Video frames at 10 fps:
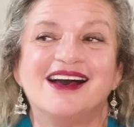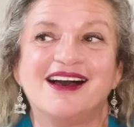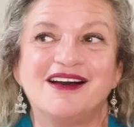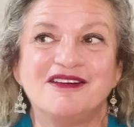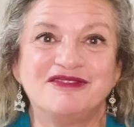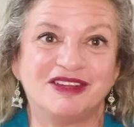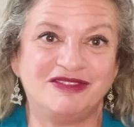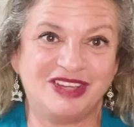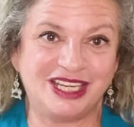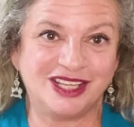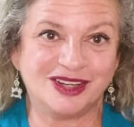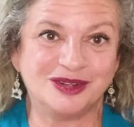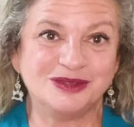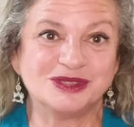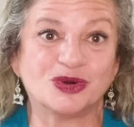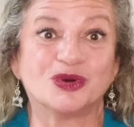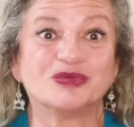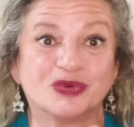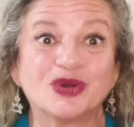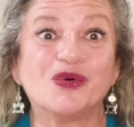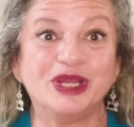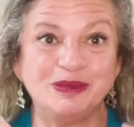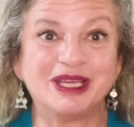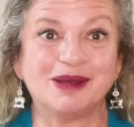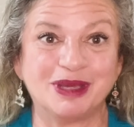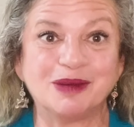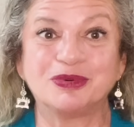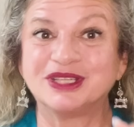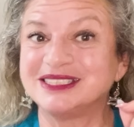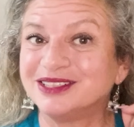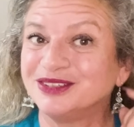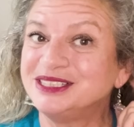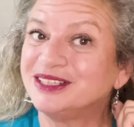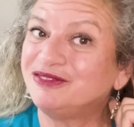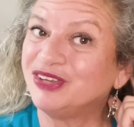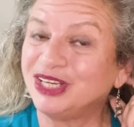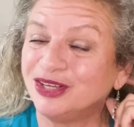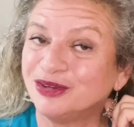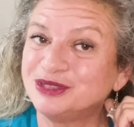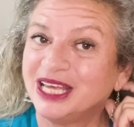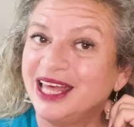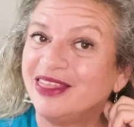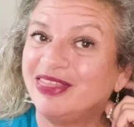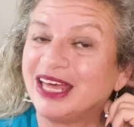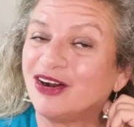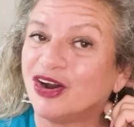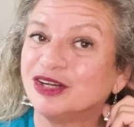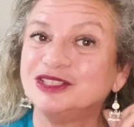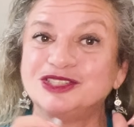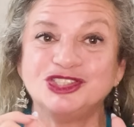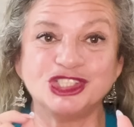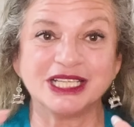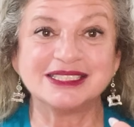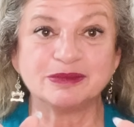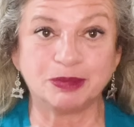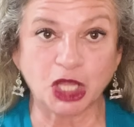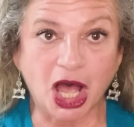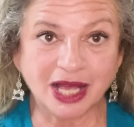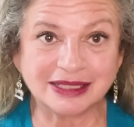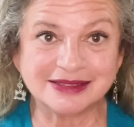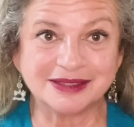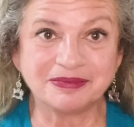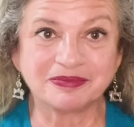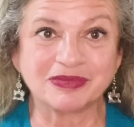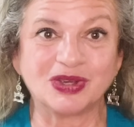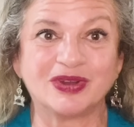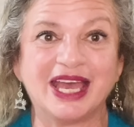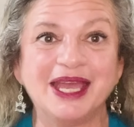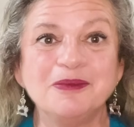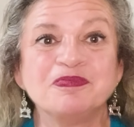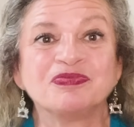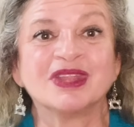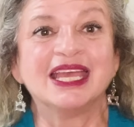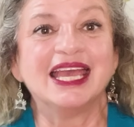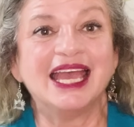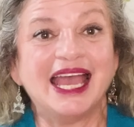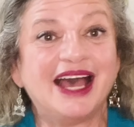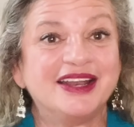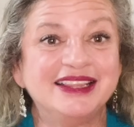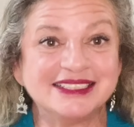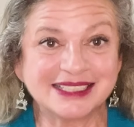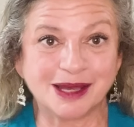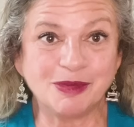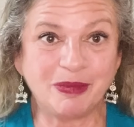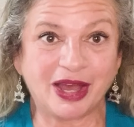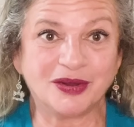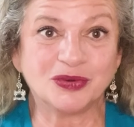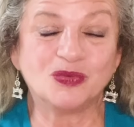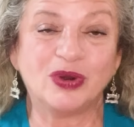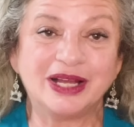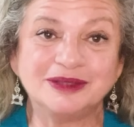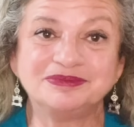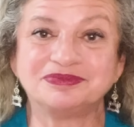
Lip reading: of videos, or we're going to be coming up with a series of videos that are just blocks. Okay. How did this come about? Well,